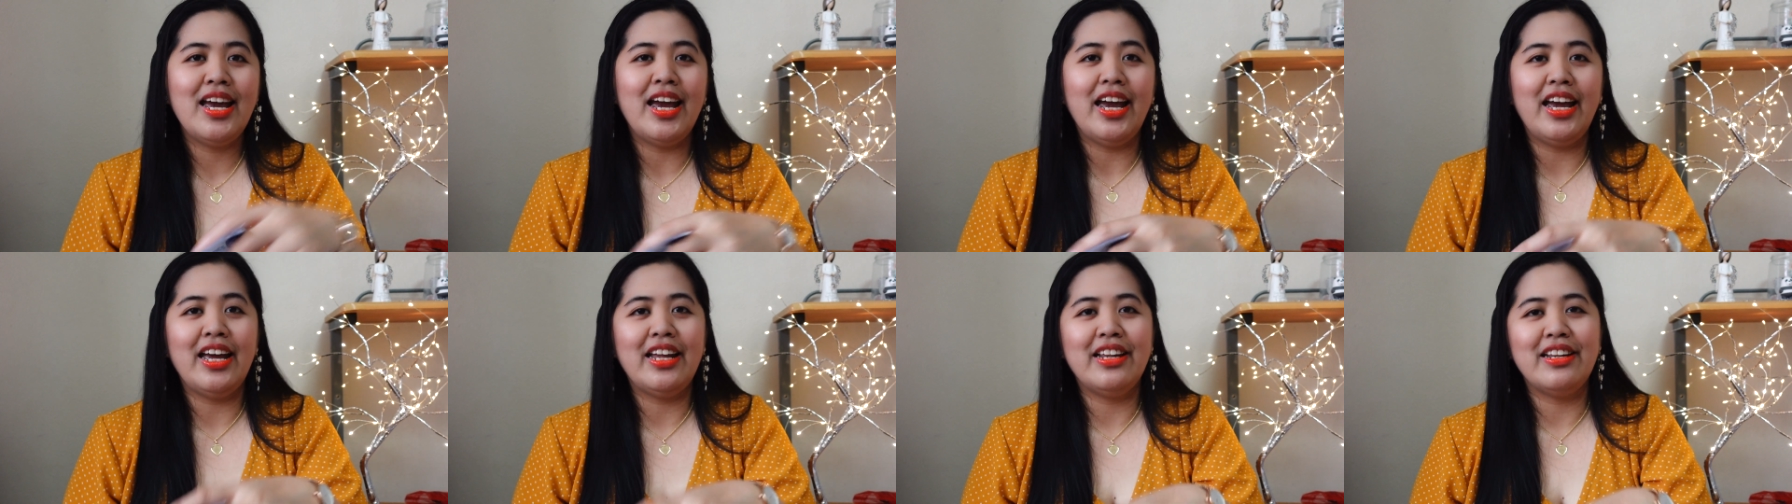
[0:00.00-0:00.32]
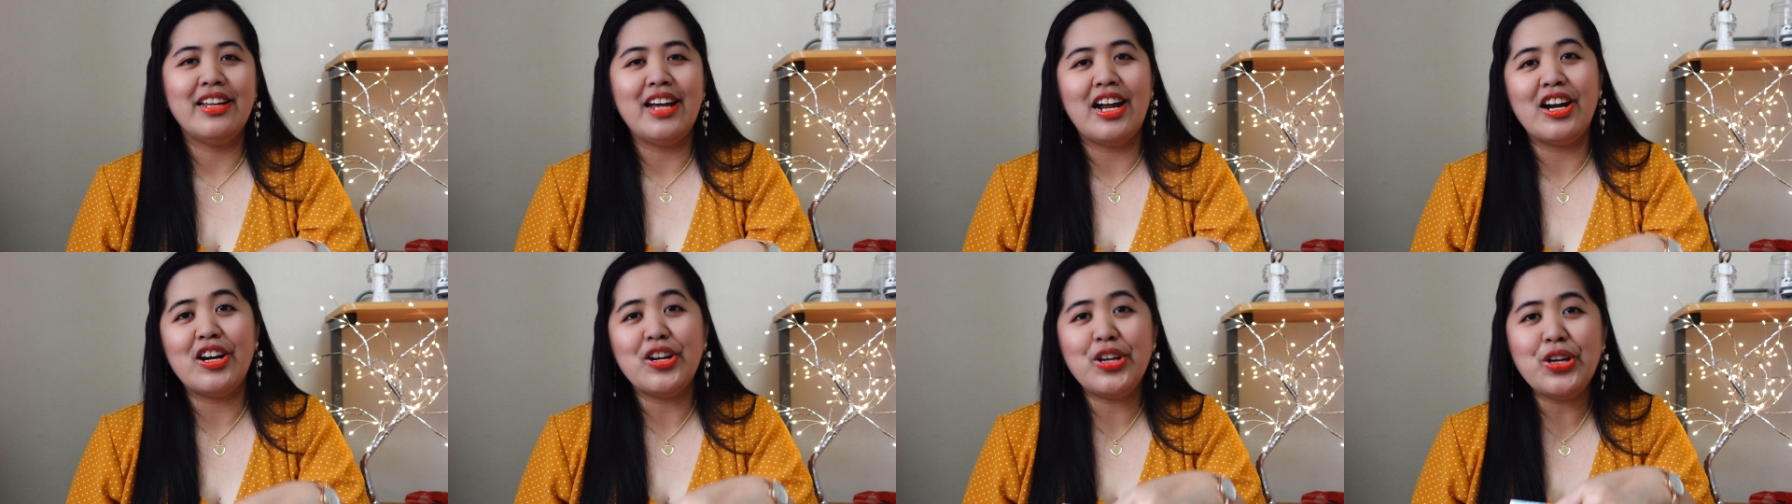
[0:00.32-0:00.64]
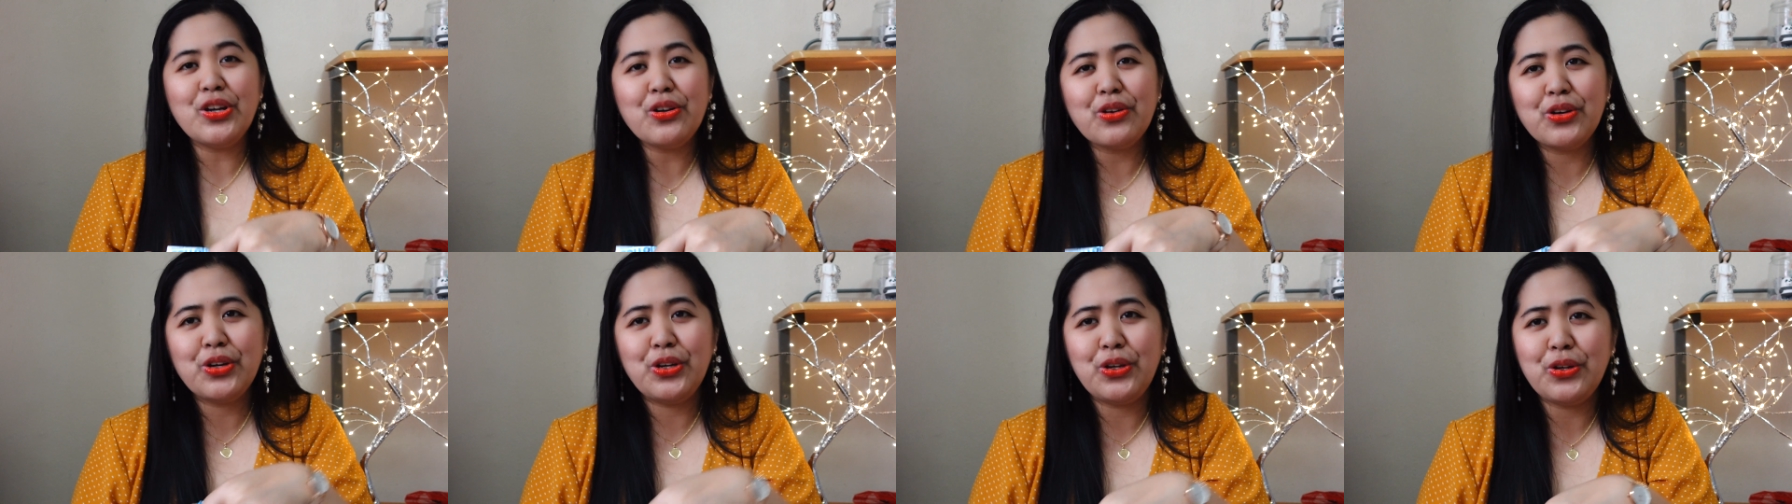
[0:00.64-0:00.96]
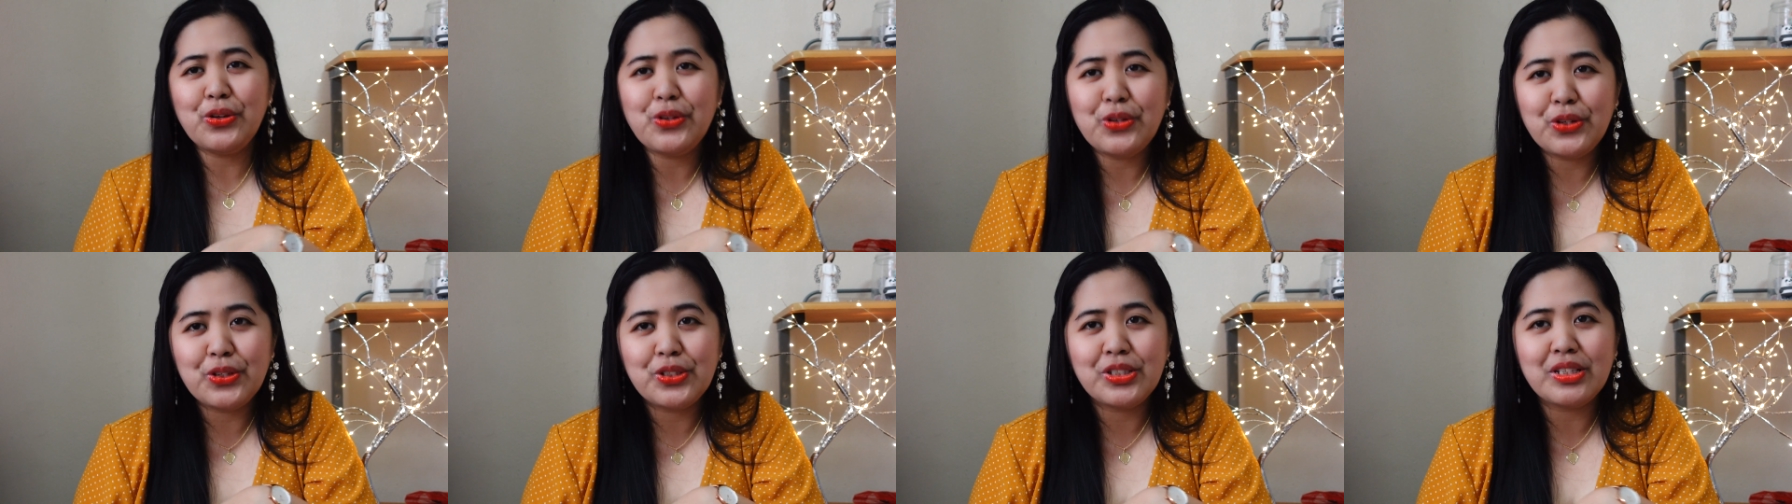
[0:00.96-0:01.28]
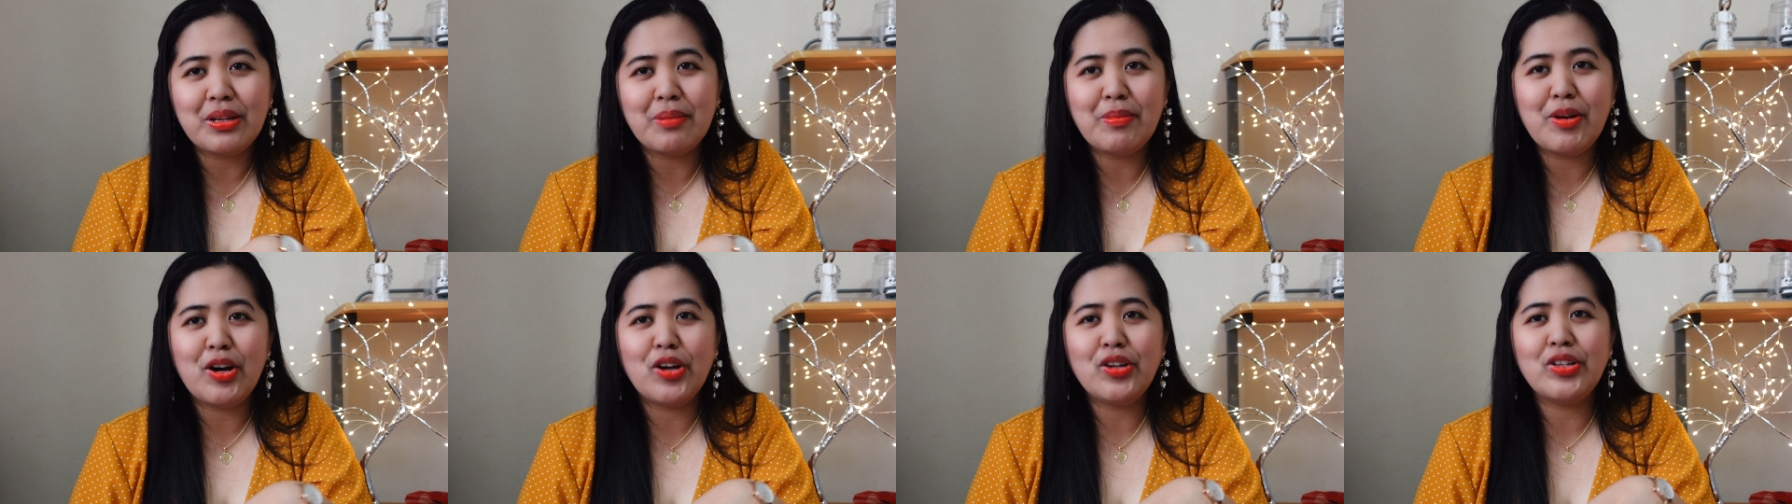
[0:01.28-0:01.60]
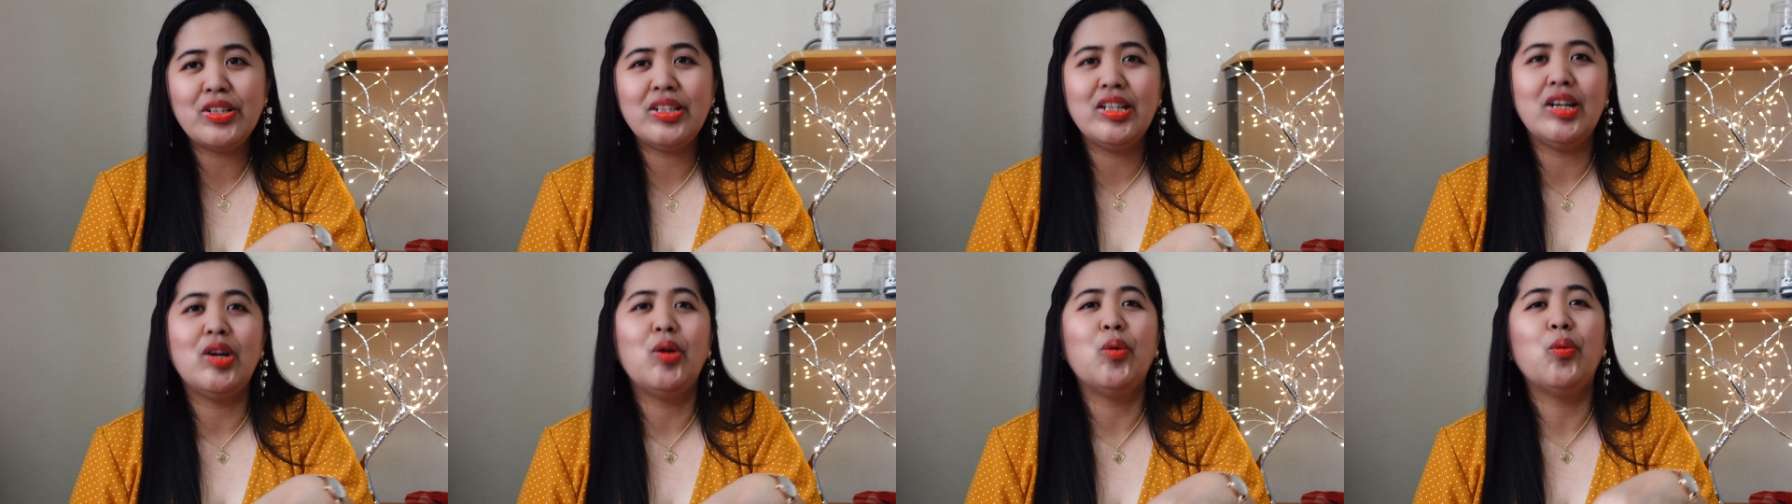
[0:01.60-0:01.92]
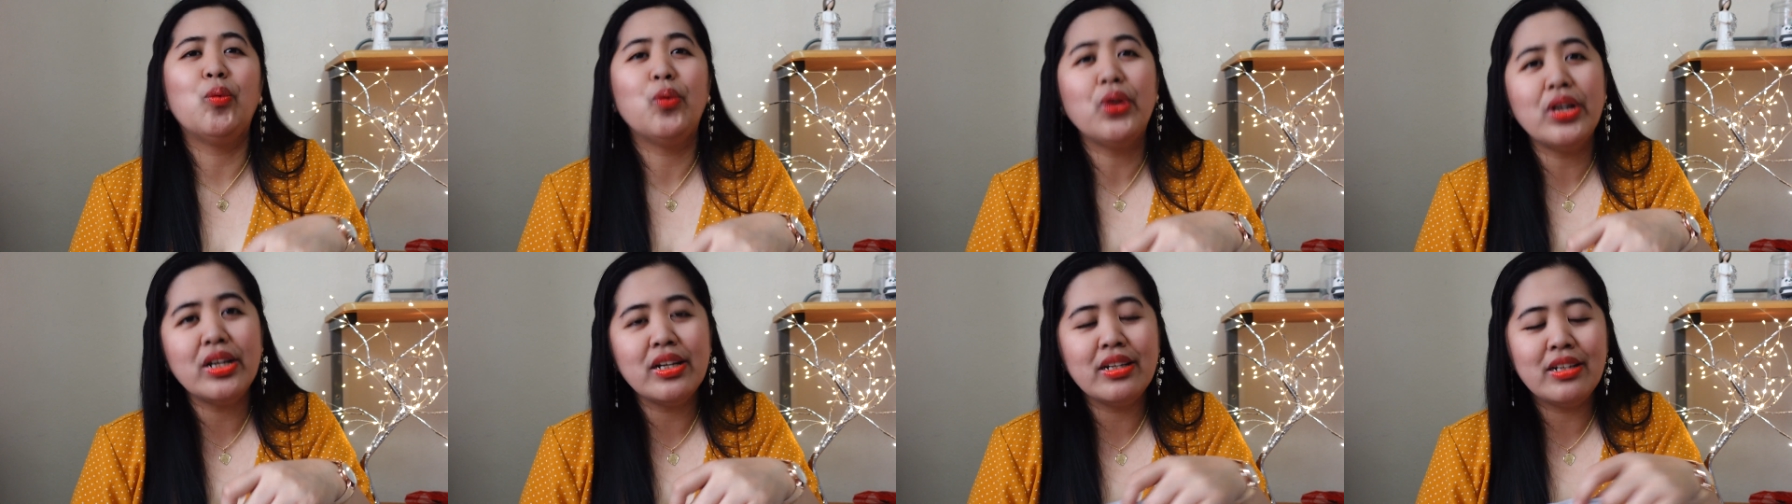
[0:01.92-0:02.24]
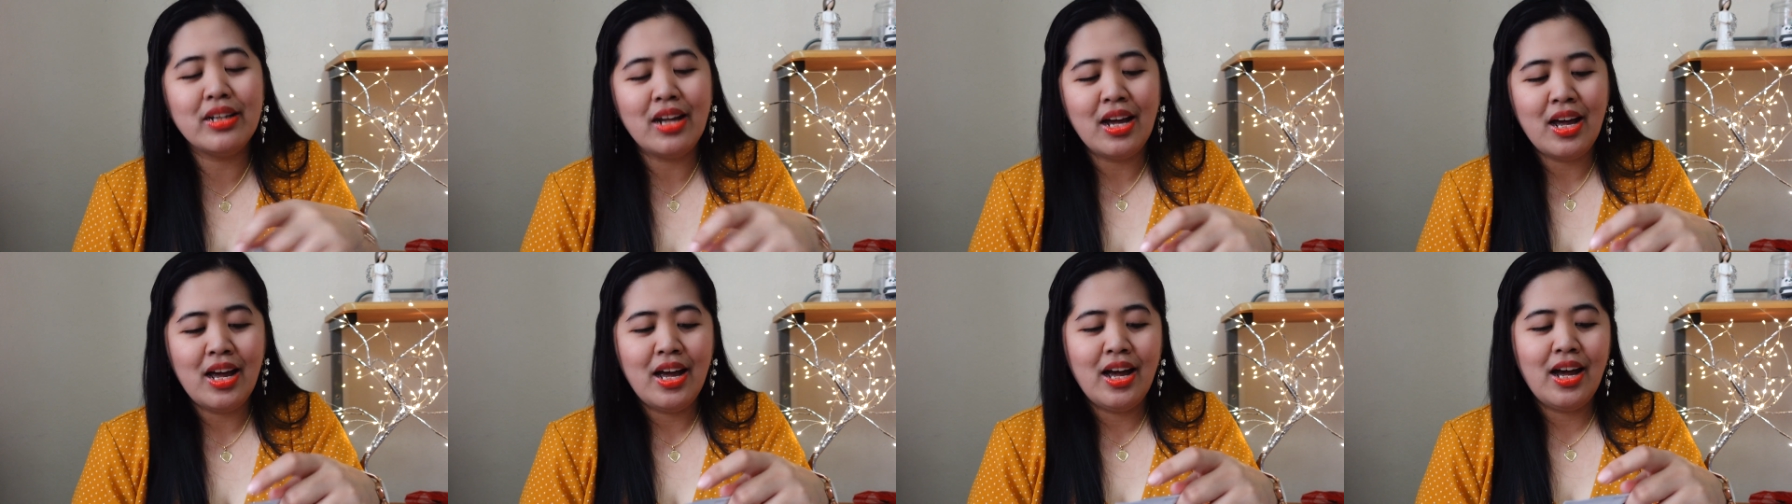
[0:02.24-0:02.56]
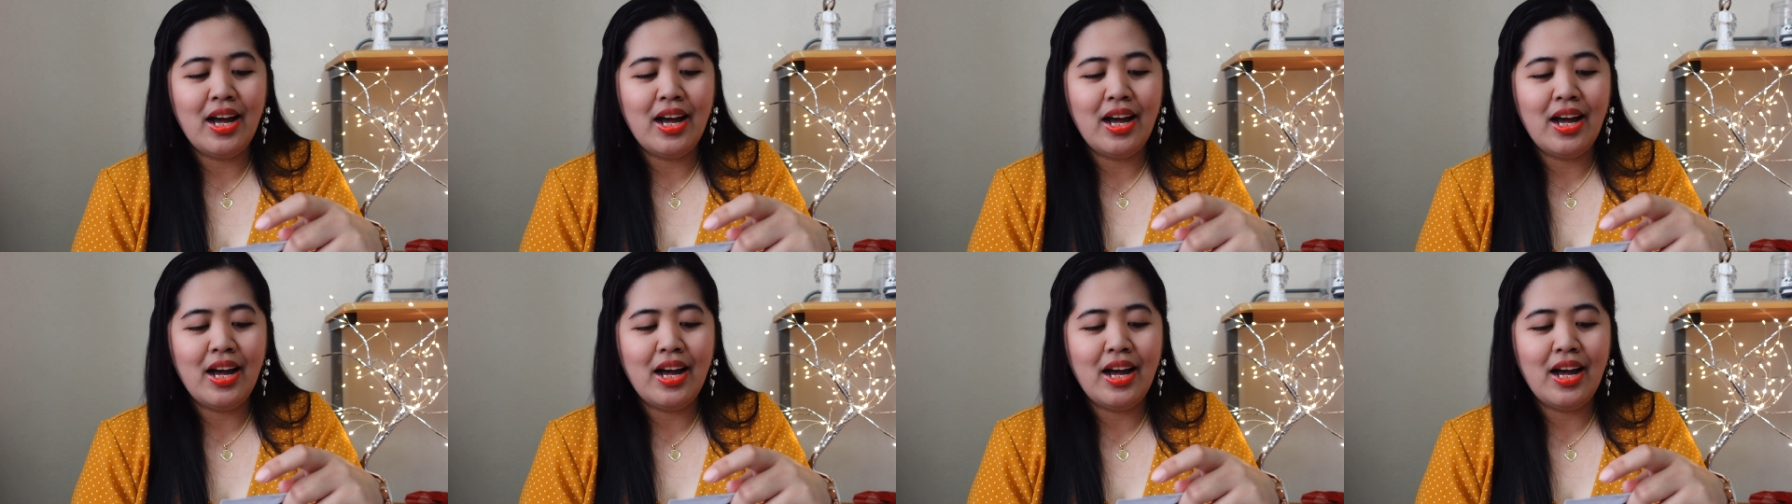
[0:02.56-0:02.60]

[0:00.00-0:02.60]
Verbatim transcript: And are you curious about the word